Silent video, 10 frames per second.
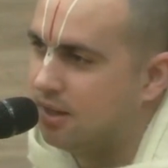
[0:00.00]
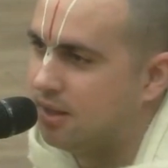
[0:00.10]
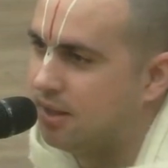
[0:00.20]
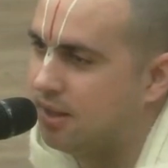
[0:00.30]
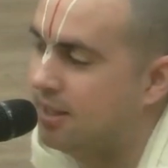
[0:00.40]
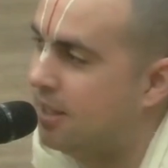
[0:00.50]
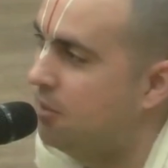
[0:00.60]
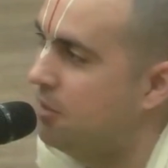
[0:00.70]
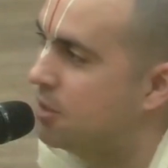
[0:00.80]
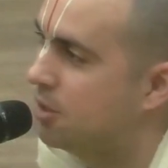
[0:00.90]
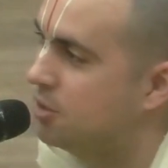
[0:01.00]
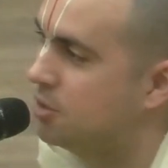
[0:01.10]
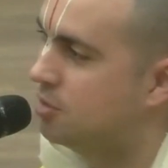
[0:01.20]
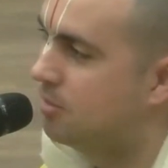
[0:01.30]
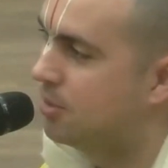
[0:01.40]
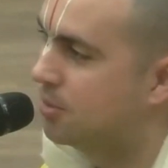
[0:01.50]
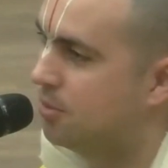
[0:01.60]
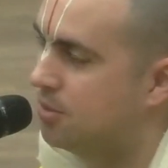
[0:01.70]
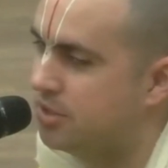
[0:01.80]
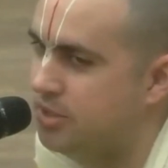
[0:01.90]
And how he got to know about
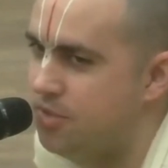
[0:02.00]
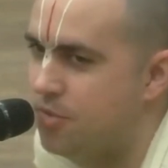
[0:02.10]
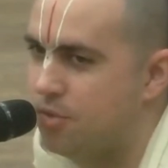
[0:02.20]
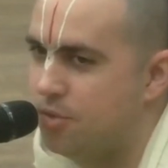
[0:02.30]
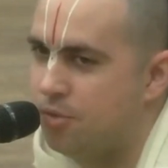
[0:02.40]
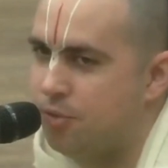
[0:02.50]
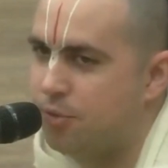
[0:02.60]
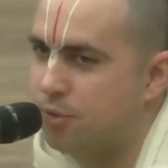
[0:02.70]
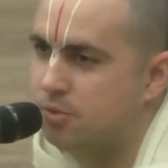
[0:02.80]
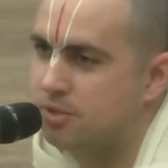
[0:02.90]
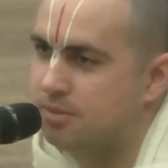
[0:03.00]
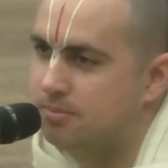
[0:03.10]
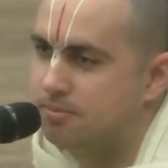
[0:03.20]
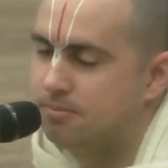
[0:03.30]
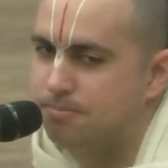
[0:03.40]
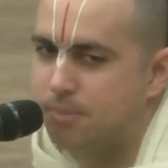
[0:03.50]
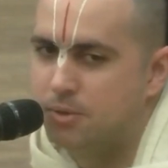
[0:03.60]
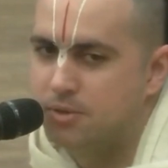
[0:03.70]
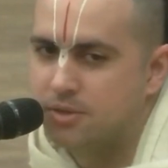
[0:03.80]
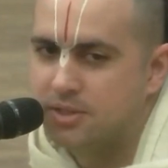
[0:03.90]
Guruji? Through some
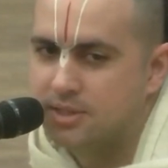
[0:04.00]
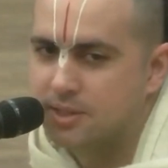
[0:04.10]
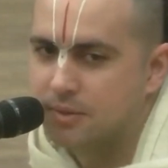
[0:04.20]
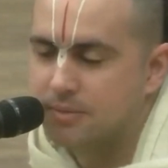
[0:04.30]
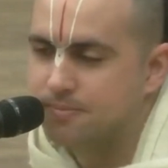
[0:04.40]
posts on Instagram.